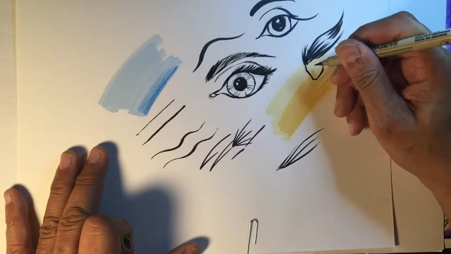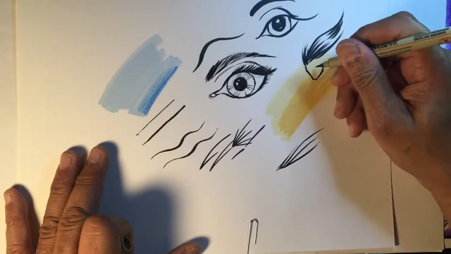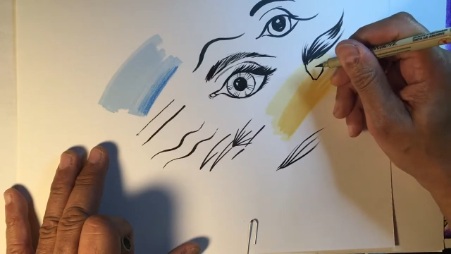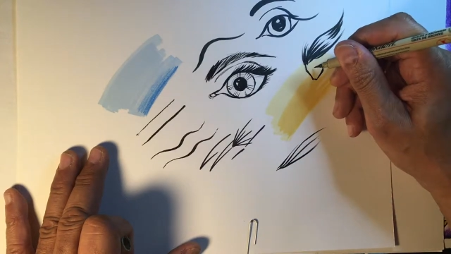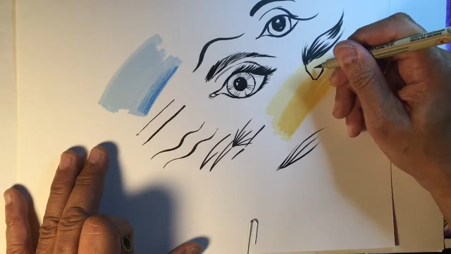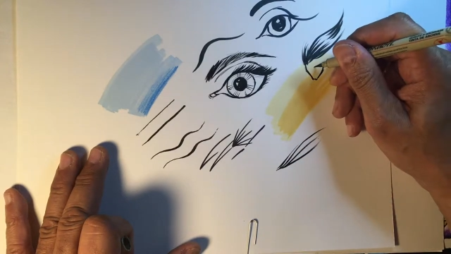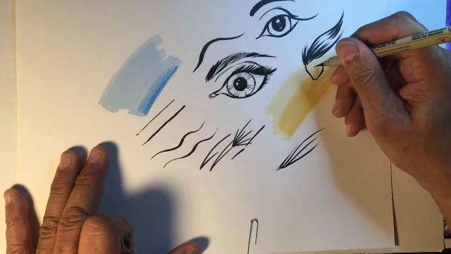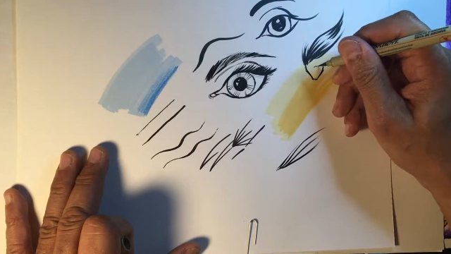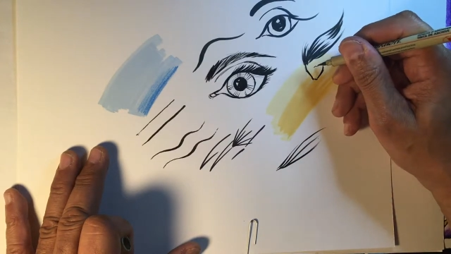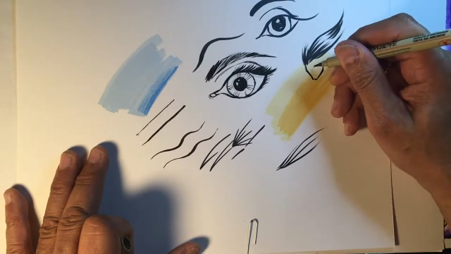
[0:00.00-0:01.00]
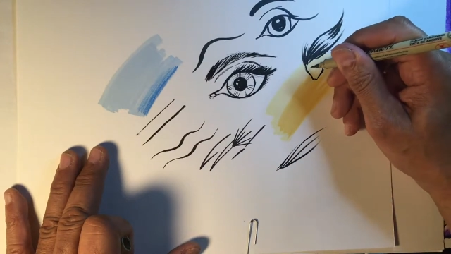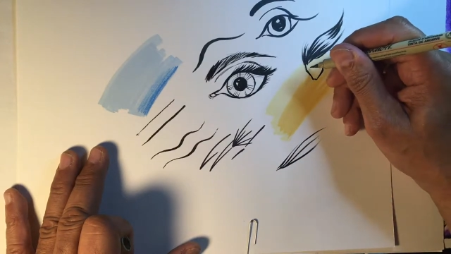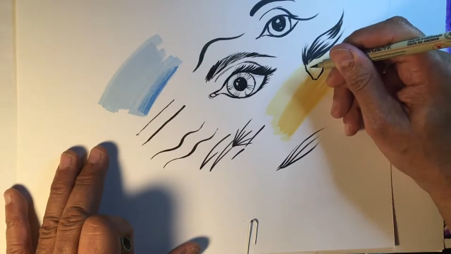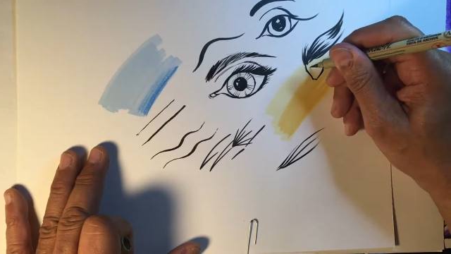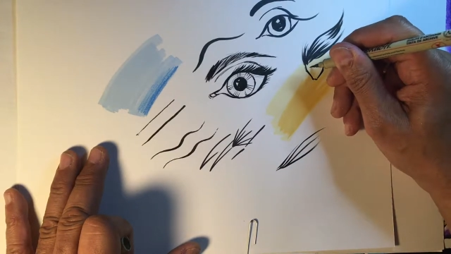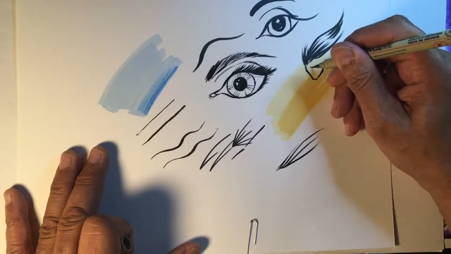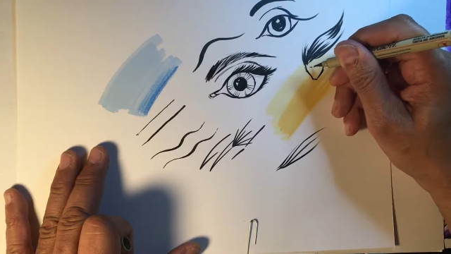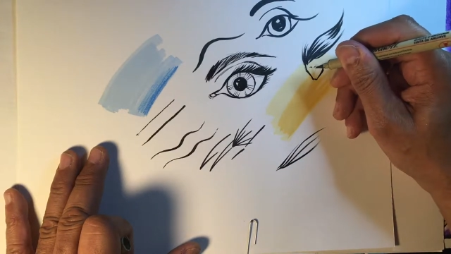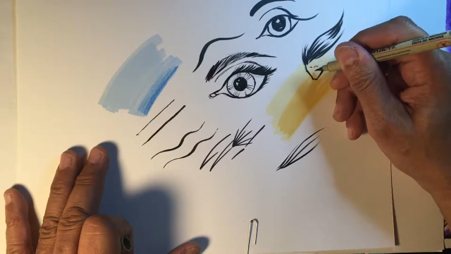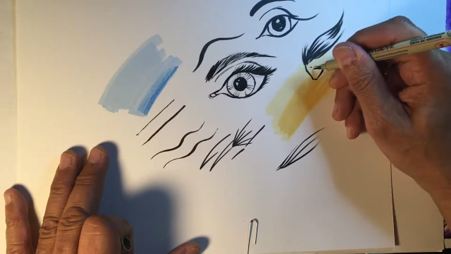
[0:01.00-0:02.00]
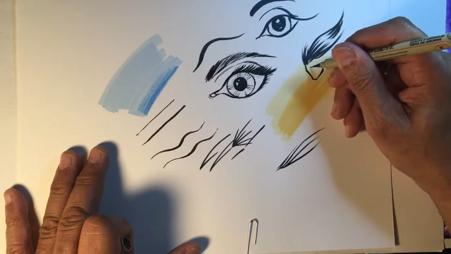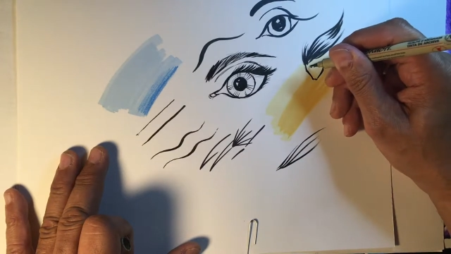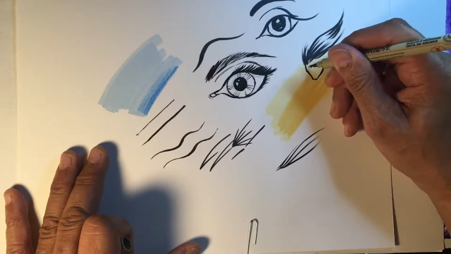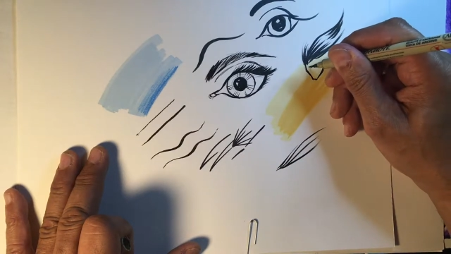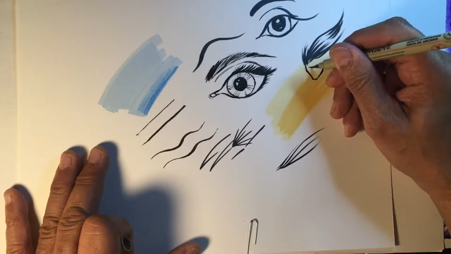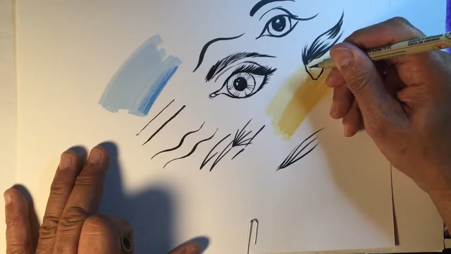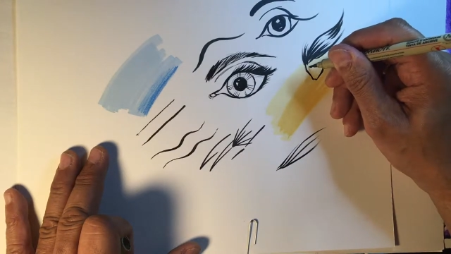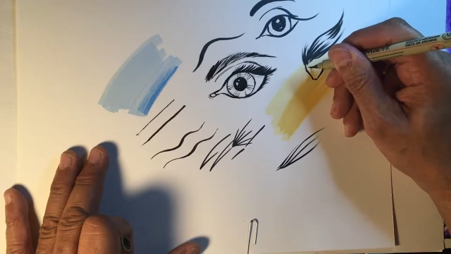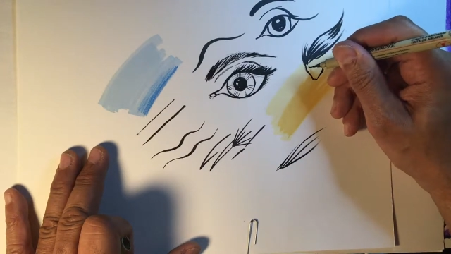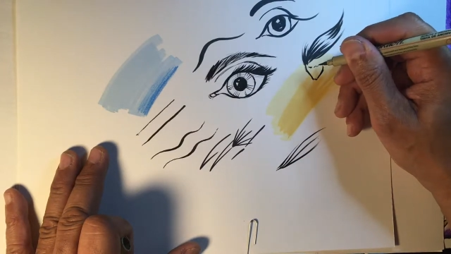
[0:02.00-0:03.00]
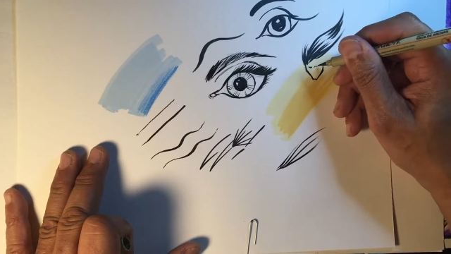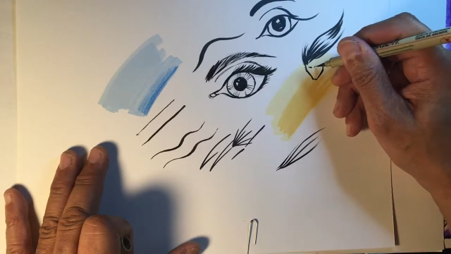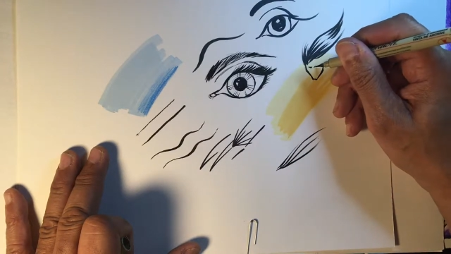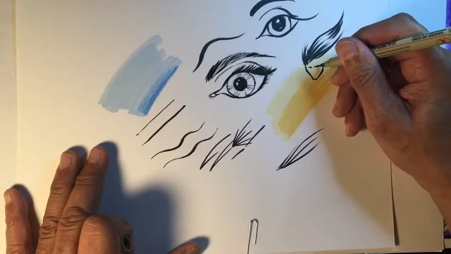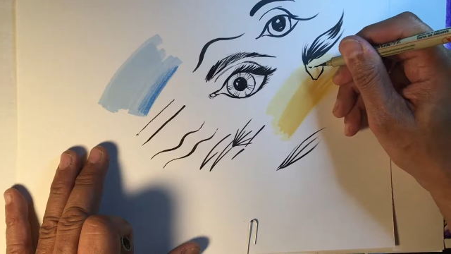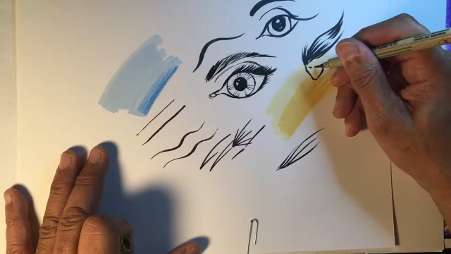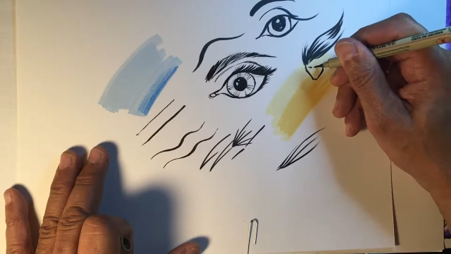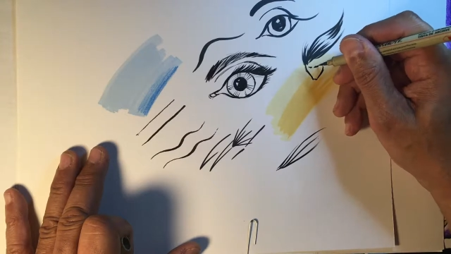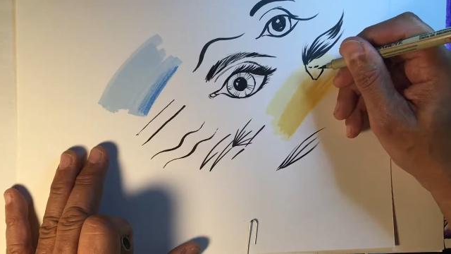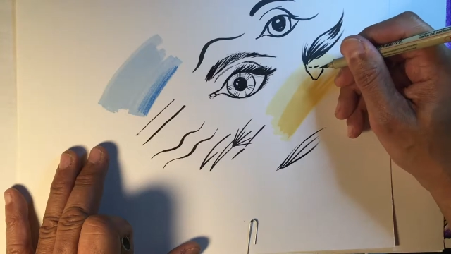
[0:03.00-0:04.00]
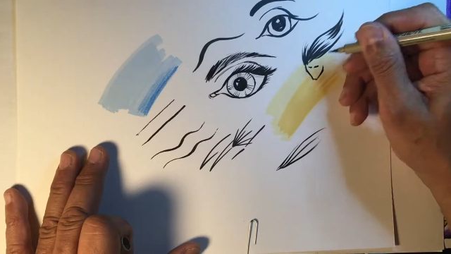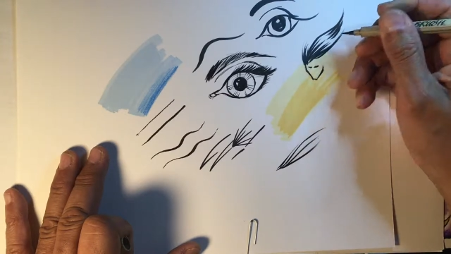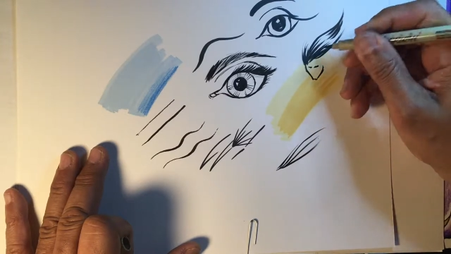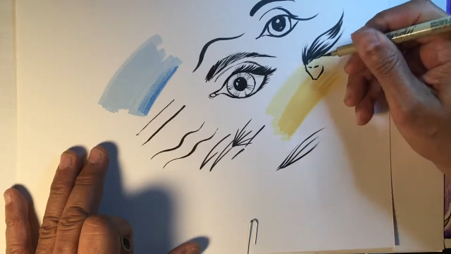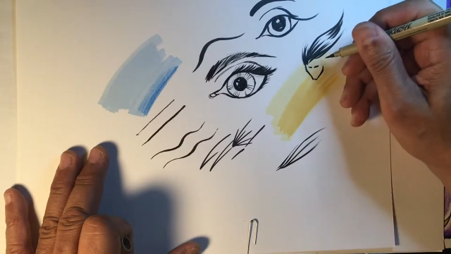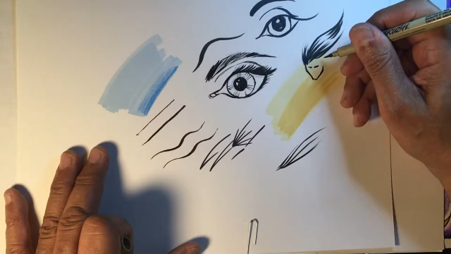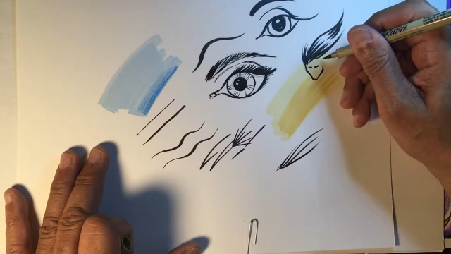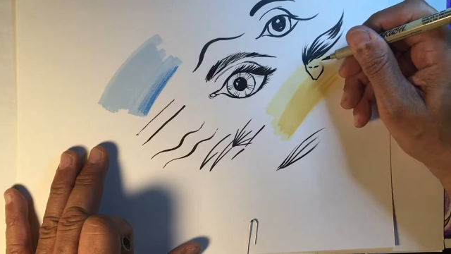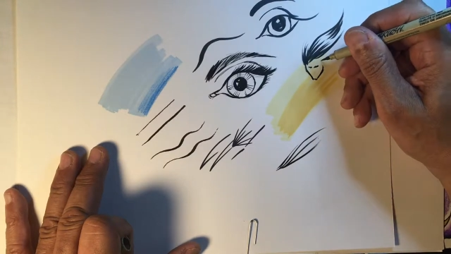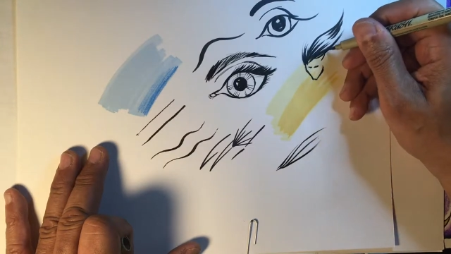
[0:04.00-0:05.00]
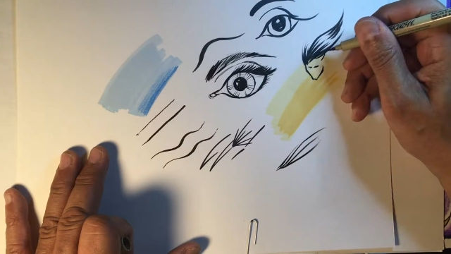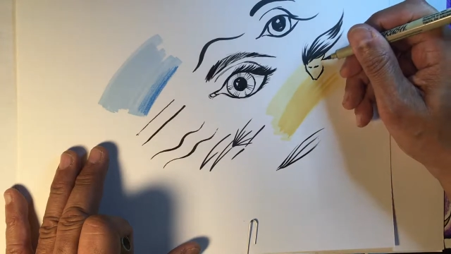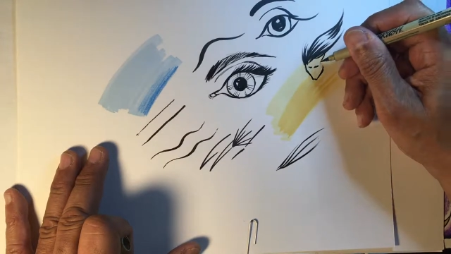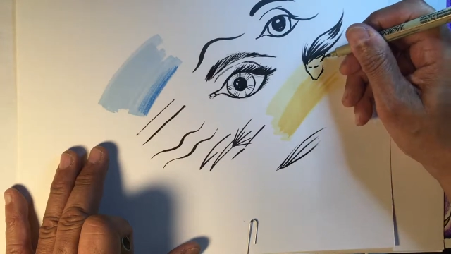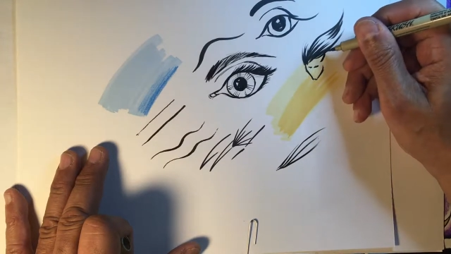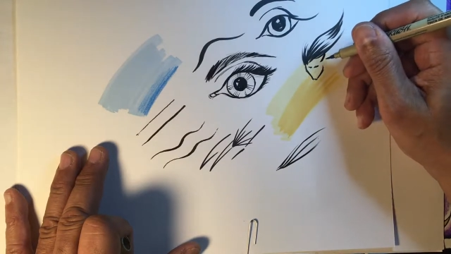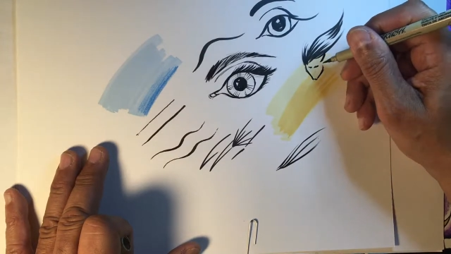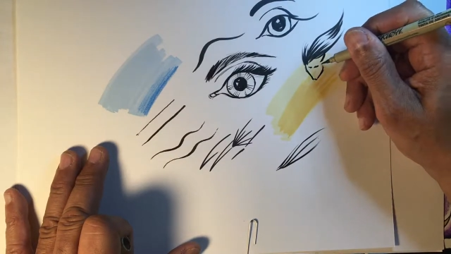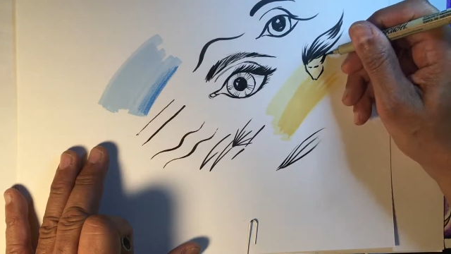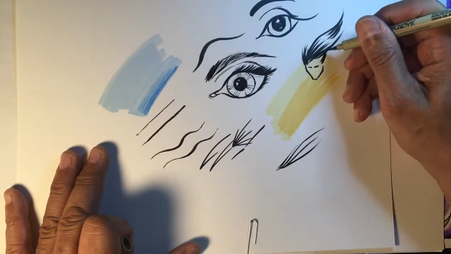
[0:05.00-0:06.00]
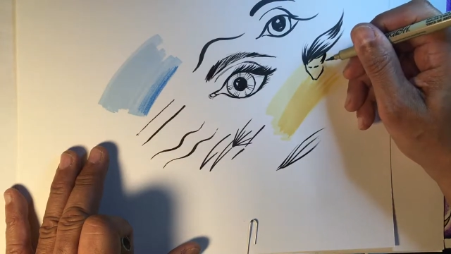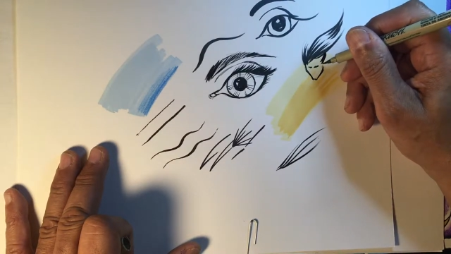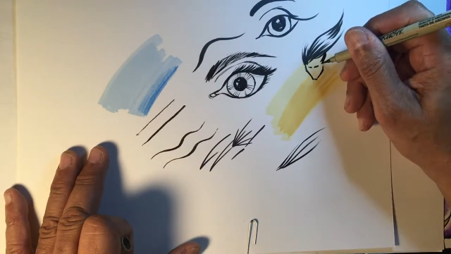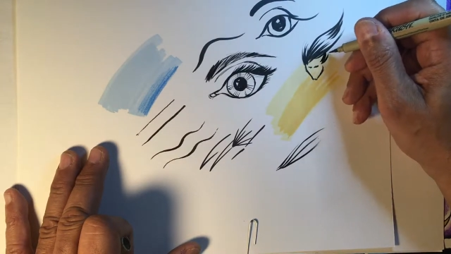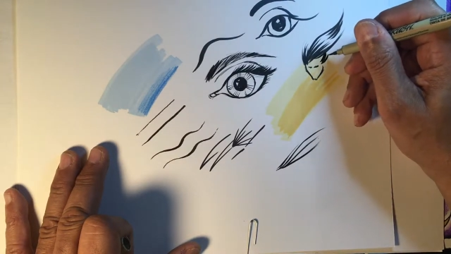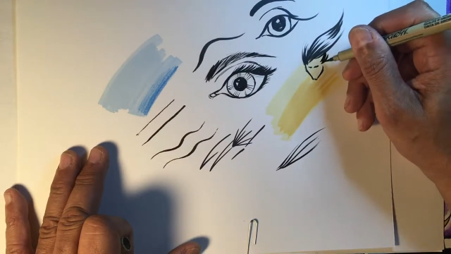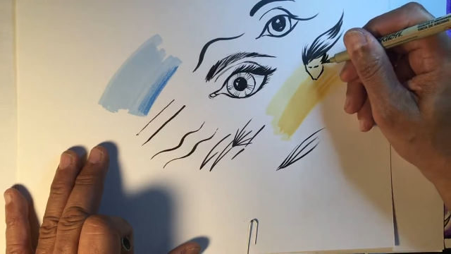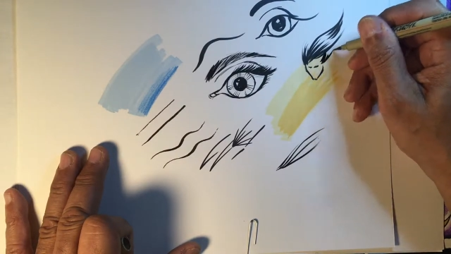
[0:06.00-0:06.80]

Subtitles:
[unreadable: no face in view]